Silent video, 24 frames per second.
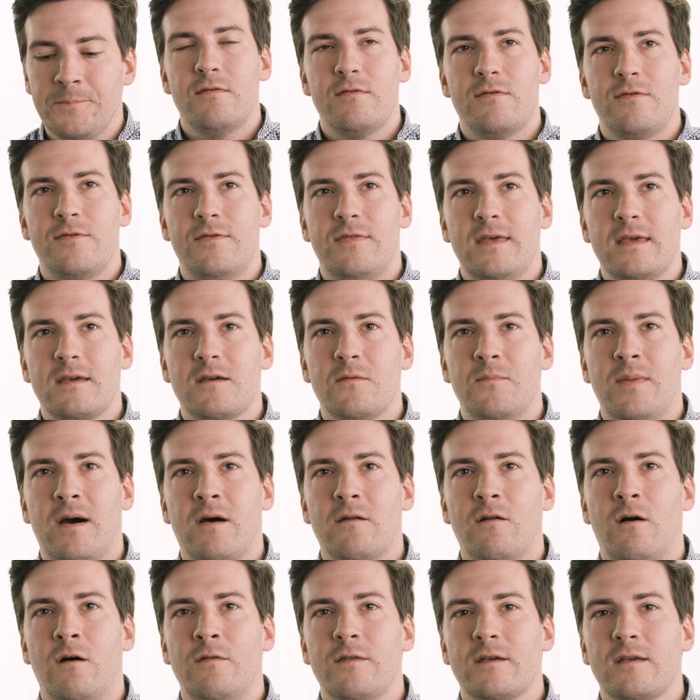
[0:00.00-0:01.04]
think
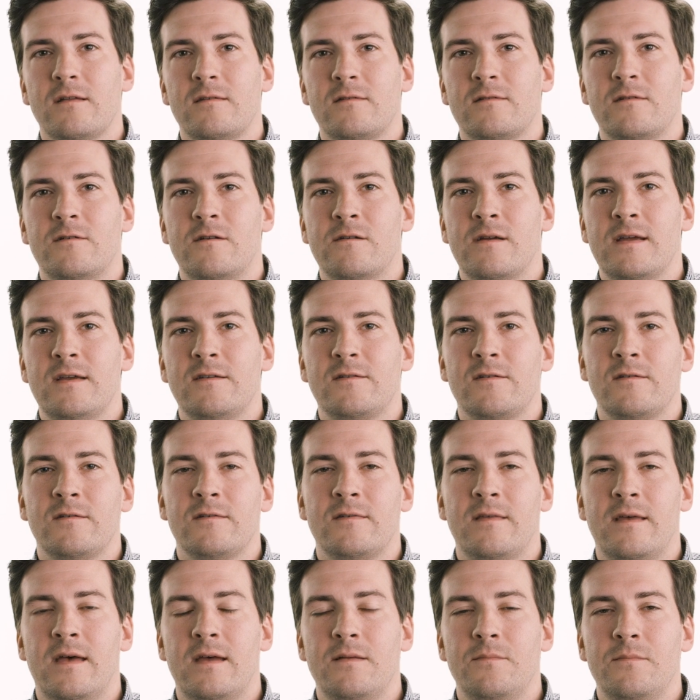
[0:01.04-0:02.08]
about all the
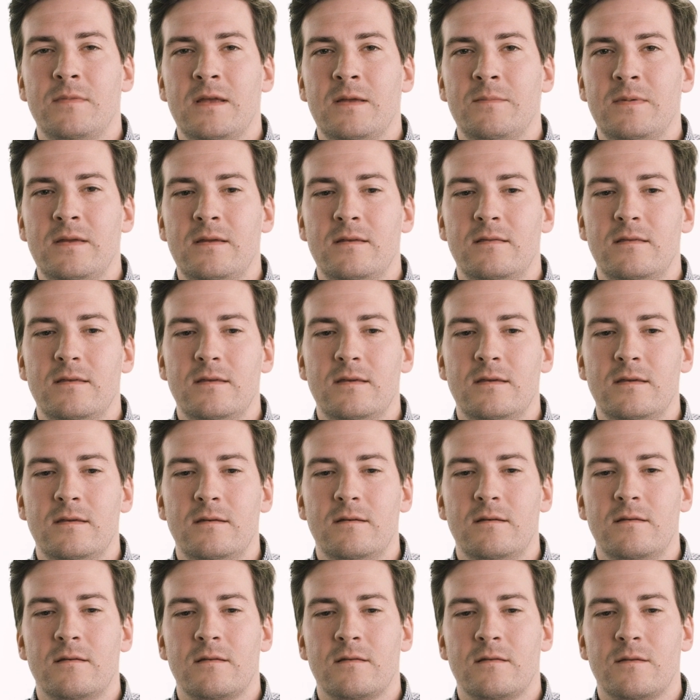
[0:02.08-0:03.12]
considerations that maybe
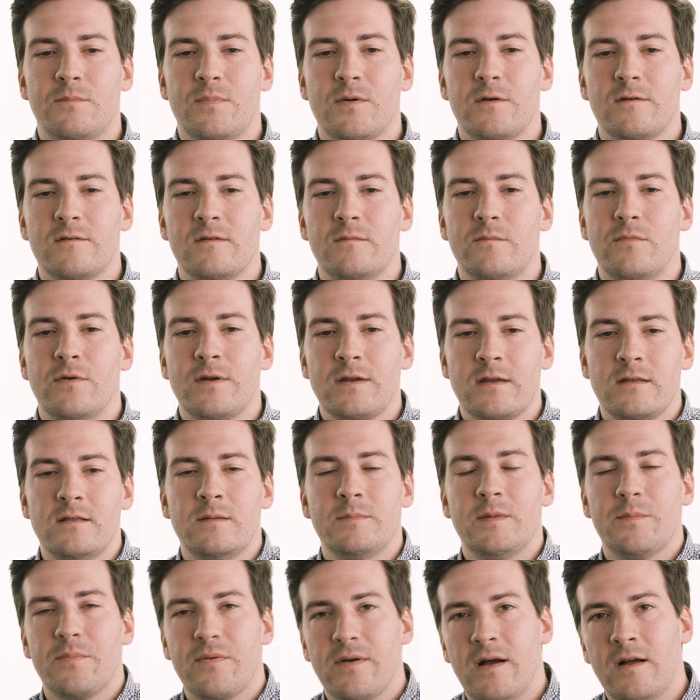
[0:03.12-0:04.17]
the person bringing
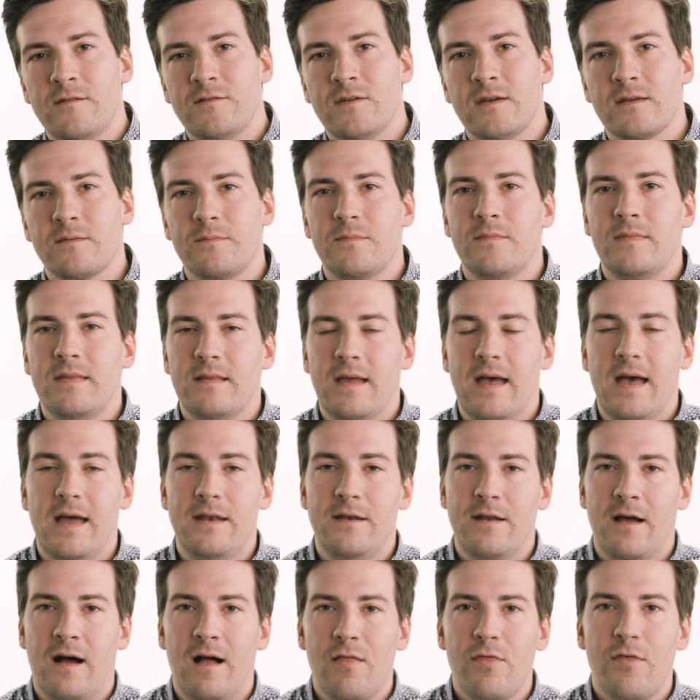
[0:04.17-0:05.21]
them the project
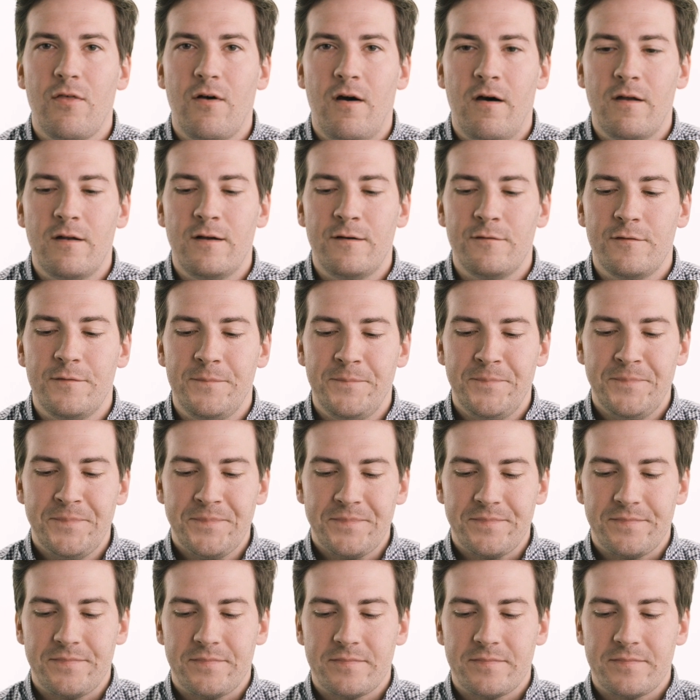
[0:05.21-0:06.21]
had not thought of.